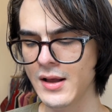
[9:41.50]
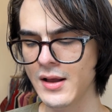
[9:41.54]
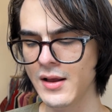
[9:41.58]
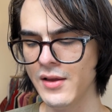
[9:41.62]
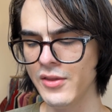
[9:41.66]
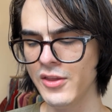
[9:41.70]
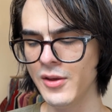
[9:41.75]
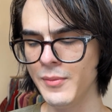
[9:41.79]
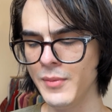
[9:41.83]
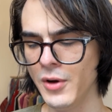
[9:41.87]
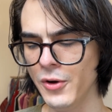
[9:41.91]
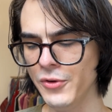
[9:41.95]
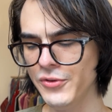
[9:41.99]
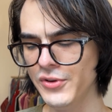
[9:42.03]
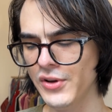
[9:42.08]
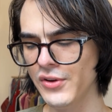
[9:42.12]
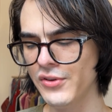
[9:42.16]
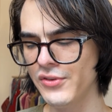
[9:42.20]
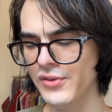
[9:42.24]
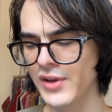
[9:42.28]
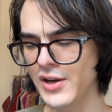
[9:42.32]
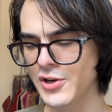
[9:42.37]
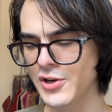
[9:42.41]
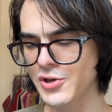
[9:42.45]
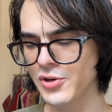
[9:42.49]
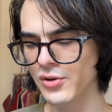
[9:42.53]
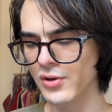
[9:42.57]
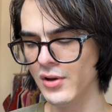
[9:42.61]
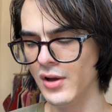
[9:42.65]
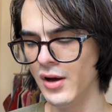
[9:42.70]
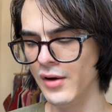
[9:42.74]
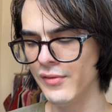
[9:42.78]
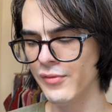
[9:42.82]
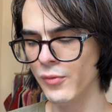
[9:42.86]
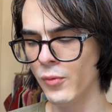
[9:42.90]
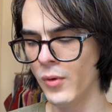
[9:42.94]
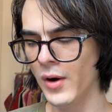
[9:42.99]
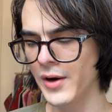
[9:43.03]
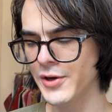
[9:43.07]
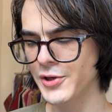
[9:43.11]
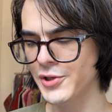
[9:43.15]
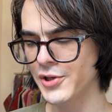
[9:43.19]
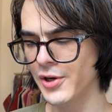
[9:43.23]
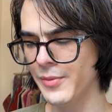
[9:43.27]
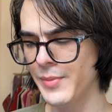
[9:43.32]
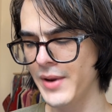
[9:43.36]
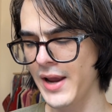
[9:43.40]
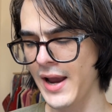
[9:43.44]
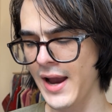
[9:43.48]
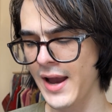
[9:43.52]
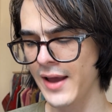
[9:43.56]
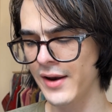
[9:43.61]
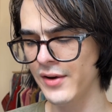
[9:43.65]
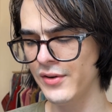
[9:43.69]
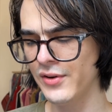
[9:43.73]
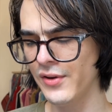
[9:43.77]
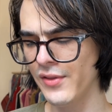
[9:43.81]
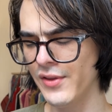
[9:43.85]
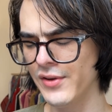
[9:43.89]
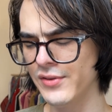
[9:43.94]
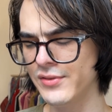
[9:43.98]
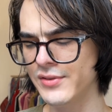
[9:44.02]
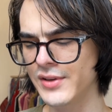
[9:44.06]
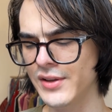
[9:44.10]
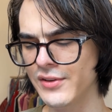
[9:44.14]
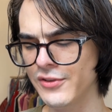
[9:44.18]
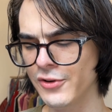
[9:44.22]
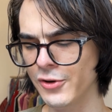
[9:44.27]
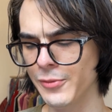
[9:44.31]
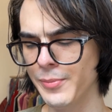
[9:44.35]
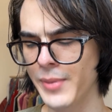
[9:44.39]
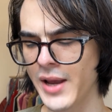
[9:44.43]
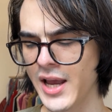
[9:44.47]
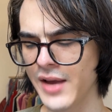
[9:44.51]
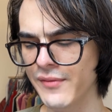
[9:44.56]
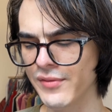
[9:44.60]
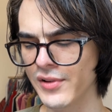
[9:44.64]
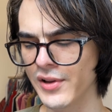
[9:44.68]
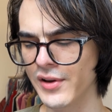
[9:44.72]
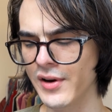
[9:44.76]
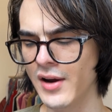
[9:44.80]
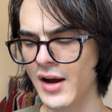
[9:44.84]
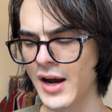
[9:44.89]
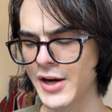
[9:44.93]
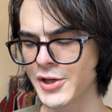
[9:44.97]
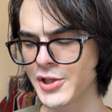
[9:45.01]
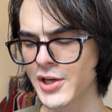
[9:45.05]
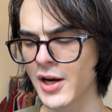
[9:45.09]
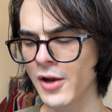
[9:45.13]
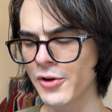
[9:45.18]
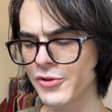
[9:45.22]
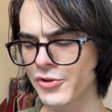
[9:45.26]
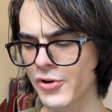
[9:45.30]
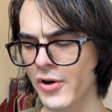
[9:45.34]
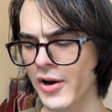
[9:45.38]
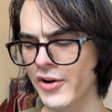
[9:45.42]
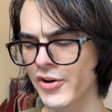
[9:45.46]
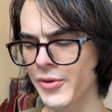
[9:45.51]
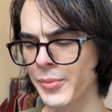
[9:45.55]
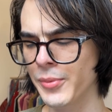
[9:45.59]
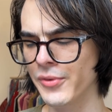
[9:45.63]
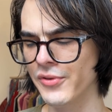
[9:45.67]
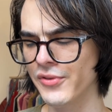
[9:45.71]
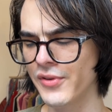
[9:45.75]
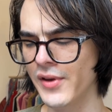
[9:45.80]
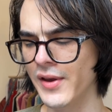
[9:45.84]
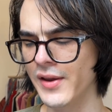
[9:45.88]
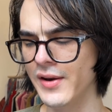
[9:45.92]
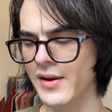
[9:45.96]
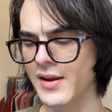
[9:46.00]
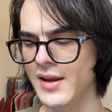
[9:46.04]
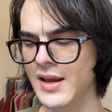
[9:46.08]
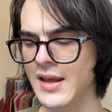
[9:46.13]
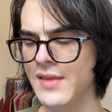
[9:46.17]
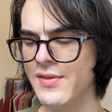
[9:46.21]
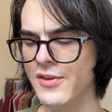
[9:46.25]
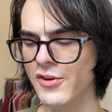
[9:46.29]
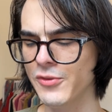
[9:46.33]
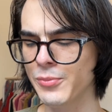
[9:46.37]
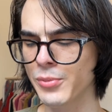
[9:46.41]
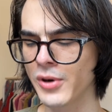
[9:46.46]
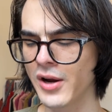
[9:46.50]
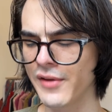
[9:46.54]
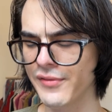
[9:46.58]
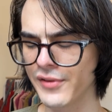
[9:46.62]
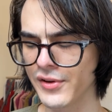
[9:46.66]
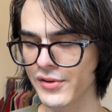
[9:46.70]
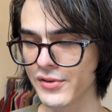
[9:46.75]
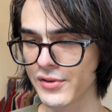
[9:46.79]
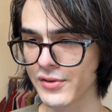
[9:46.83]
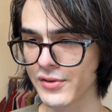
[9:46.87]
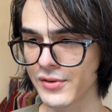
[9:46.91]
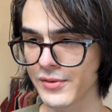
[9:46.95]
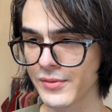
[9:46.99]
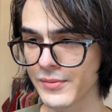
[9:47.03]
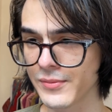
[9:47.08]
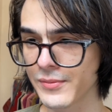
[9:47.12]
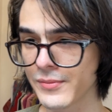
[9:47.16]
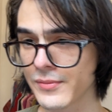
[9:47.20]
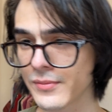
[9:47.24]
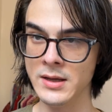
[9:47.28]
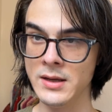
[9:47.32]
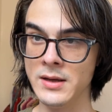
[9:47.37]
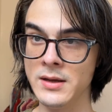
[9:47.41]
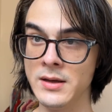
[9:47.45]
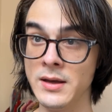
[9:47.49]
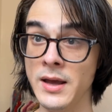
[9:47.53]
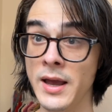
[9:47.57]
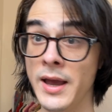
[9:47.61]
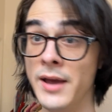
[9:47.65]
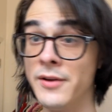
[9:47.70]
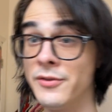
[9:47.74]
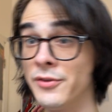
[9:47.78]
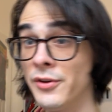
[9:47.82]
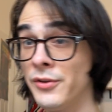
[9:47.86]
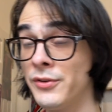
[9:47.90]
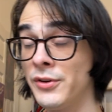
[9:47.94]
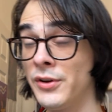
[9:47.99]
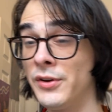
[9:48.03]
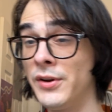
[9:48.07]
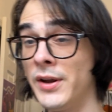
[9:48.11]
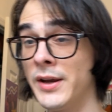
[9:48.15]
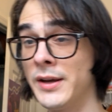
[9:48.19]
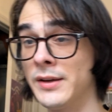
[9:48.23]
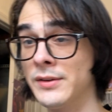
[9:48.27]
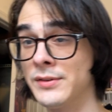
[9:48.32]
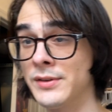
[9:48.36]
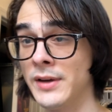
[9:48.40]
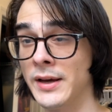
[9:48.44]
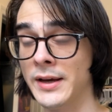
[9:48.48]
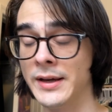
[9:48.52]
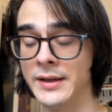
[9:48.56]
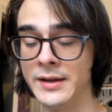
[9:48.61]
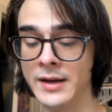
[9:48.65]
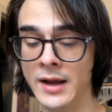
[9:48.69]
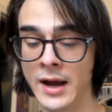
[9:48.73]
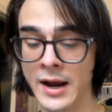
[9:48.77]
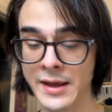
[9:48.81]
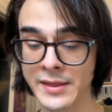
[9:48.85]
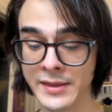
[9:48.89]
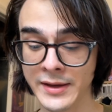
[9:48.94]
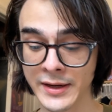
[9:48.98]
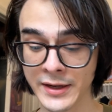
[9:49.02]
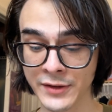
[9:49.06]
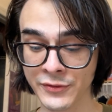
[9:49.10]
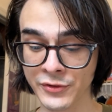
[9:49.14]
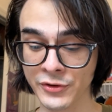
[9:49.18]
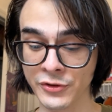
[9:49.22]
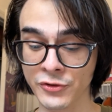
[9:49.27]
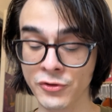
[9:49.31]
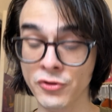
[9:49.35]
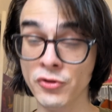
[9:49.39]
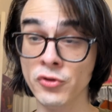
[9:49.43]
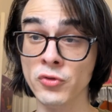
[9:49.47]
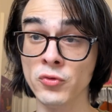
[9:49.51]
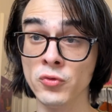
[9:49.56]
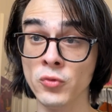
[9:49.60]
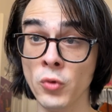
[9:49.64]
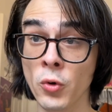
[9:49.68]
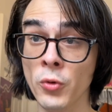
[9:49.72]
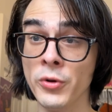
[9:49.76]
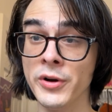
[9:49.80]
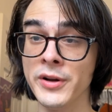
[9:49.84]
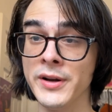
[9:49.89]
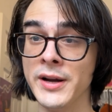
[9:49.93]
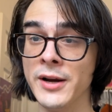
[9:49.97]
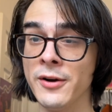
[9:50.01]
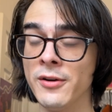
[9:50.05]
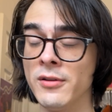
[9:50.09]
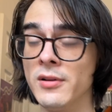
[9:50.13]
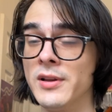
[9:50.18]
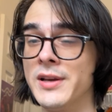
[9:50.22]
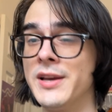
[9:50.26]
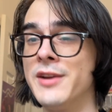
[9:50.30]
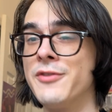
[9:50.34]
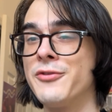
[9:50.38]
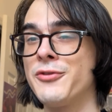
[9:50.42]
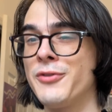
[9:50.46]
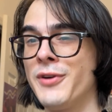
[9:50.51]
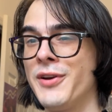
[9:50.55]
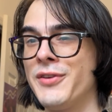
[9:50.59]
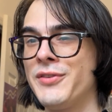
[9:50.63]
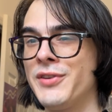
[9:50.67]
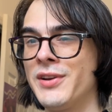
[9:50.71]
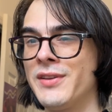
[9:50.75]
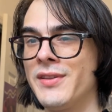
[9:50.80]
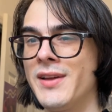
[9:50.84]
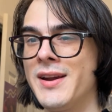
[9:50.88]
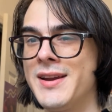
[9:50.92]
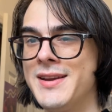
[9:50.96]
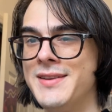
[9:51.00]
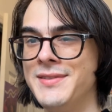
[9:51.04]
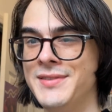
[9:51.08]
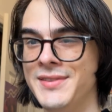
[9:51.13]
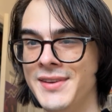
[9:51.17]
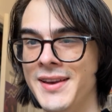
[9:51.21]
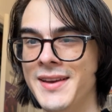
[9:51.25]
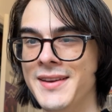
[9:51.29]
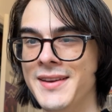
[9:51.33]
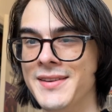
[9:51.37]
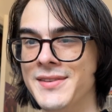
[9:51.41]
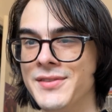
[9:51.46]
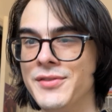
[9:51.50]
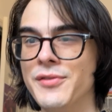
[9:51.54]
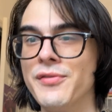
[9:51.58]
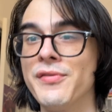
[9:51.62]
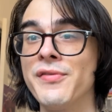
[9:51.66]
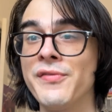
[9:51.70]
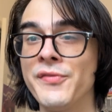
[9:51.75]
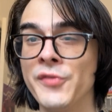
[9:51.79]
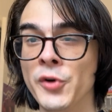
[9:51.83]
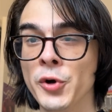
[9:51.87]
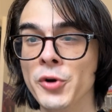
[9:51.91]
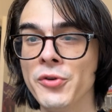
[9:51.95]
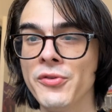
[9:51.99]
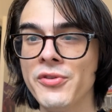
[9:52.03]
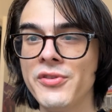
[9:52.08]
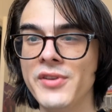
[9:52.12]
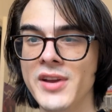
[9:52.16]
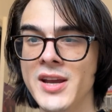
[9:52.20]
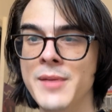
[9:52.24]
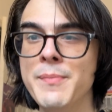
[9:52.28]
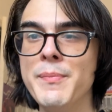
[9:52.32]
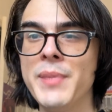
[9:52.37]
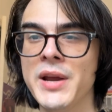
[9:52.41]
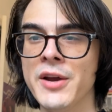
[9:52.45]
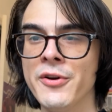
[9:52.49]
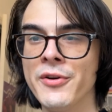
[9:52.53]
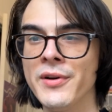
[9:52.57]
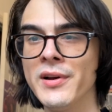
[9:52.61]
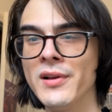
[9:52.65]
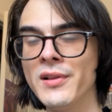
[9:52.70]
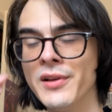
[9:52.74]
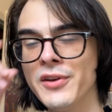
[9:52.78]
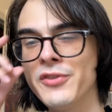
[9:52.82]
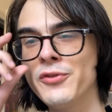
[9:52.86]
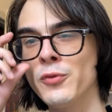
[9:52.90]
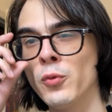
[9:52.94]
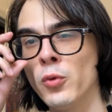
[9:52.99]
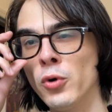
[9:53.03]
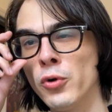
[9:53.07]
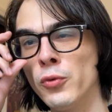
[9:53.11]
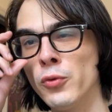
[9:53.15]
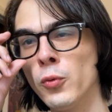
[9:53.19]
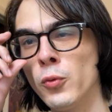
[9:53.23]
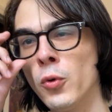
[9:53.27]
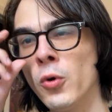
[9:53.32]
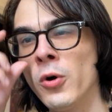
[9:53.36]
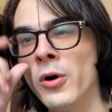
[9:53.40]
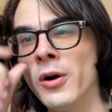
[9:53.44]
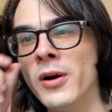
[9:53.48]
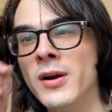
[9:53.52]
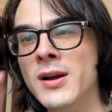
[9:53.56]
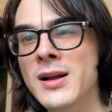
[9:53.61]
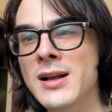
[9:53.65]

The most essential of what should be added to this censored pamphlet I shall try to present in this preface. And just to take a second, I think it's extraordinarily interesting that he says First Imperialist World War.